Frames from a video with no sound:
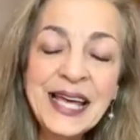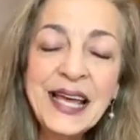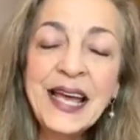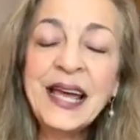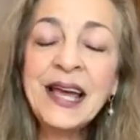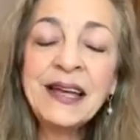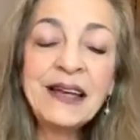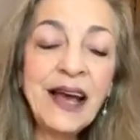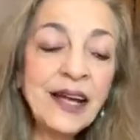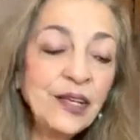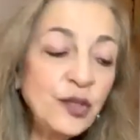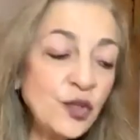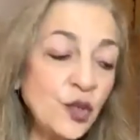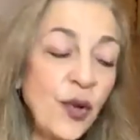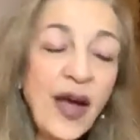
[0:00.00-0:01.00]
And I
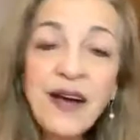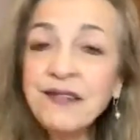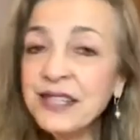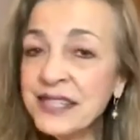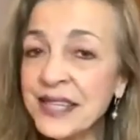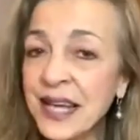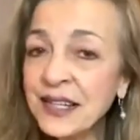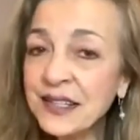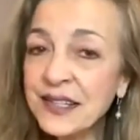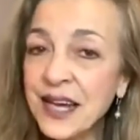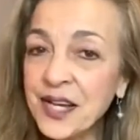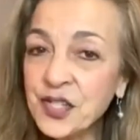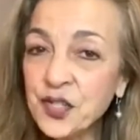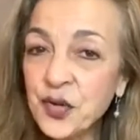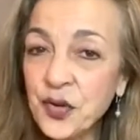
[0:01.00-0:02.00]
used to have the
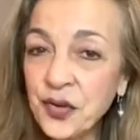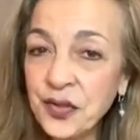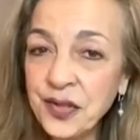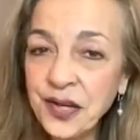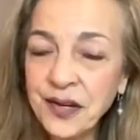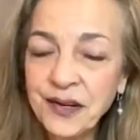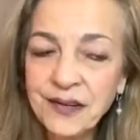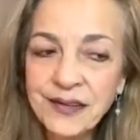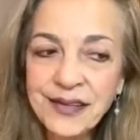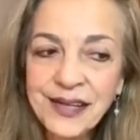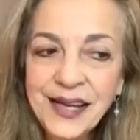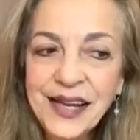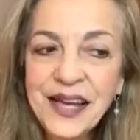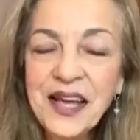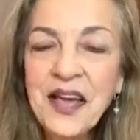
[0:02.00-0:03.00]
sanitizer there.
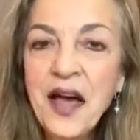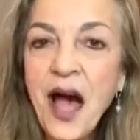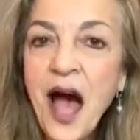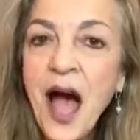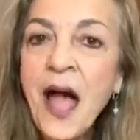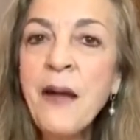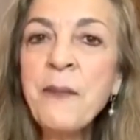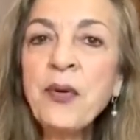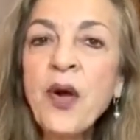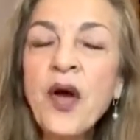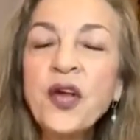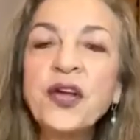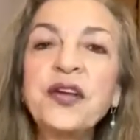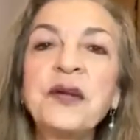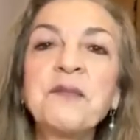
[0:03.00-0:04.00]
I brought
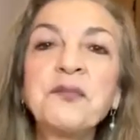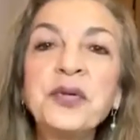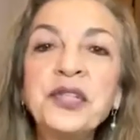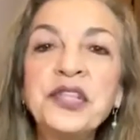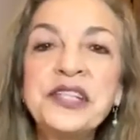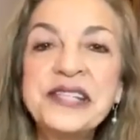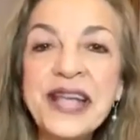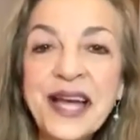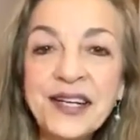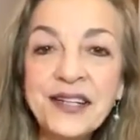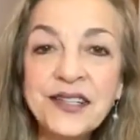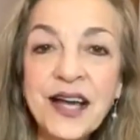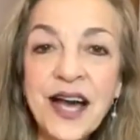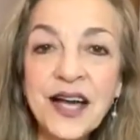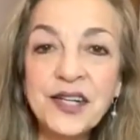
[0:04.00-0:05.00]
it and put the
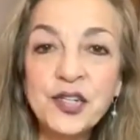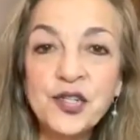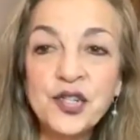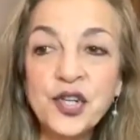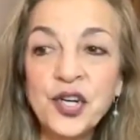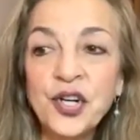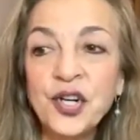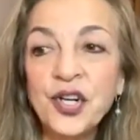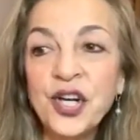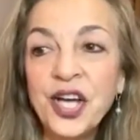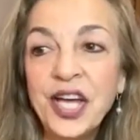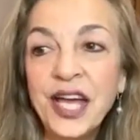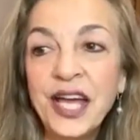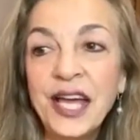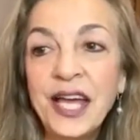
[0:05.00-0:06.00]
sanitizer
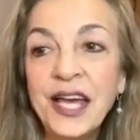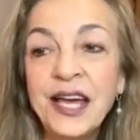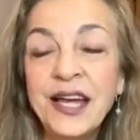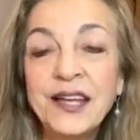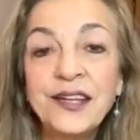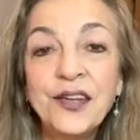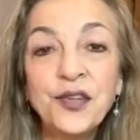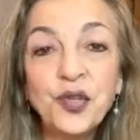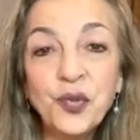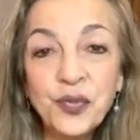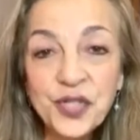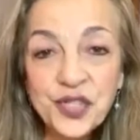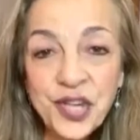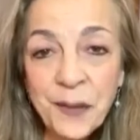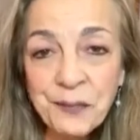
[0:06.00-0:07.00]
in the
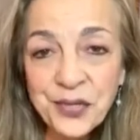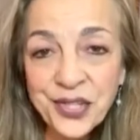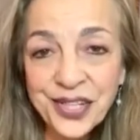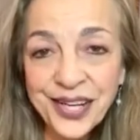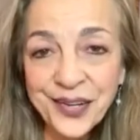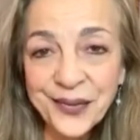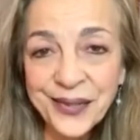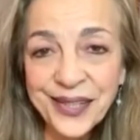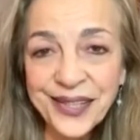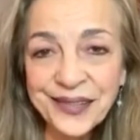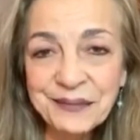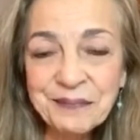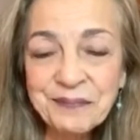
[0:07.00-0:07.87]
reception area.